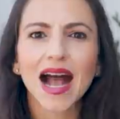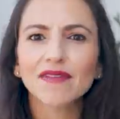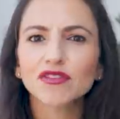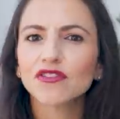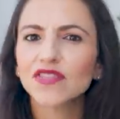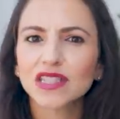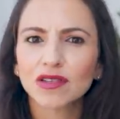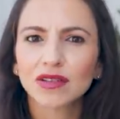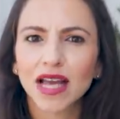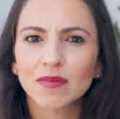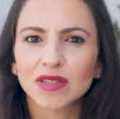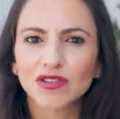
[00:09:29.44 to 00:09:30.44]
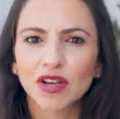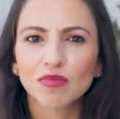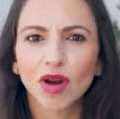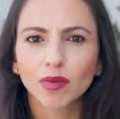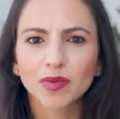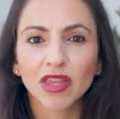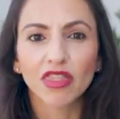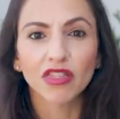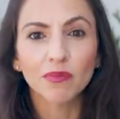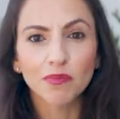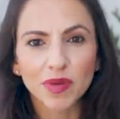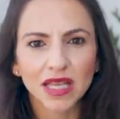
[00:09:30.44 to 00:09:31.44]
After physical chemistry, probably
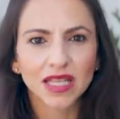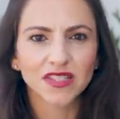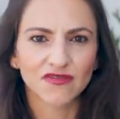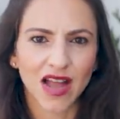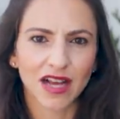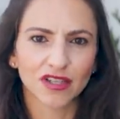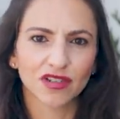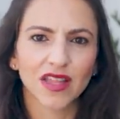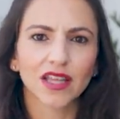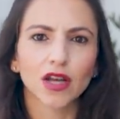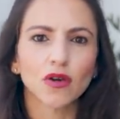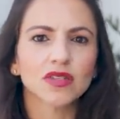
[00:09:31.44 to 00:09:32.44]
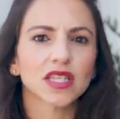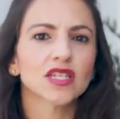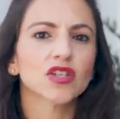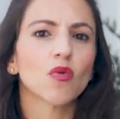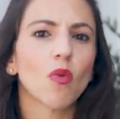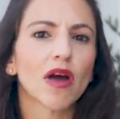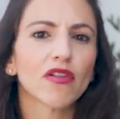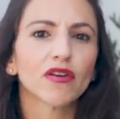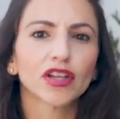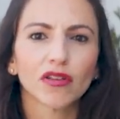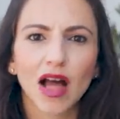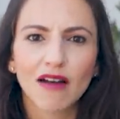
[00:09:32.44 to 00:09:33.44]
the biggest factor that goes into
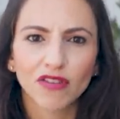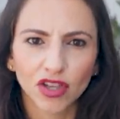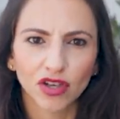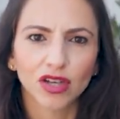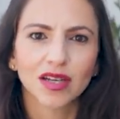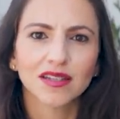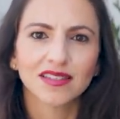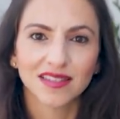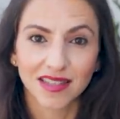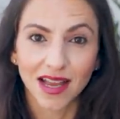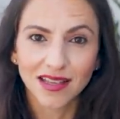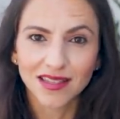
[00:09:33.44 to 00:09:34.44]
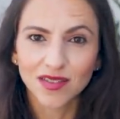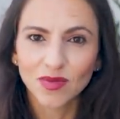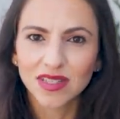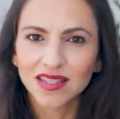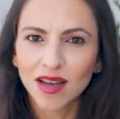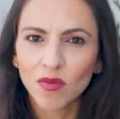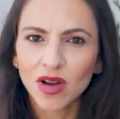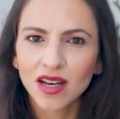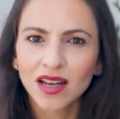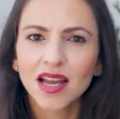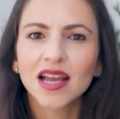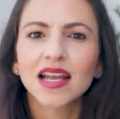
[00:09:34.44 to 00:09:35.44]
whether you'll have good sex to
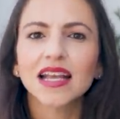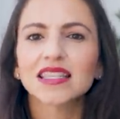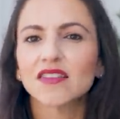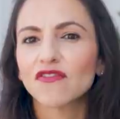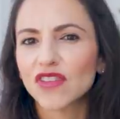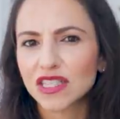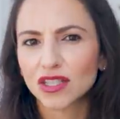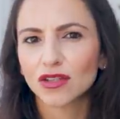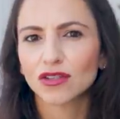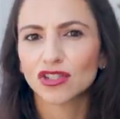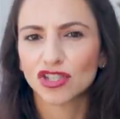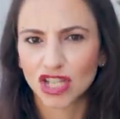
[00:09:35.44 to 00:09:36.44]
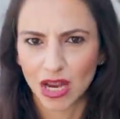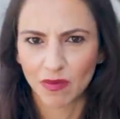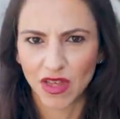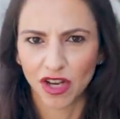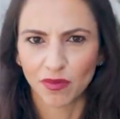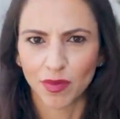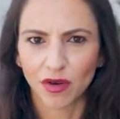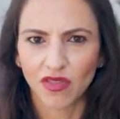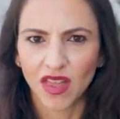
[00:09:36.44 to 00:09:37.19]
someone is the physical shape that you're both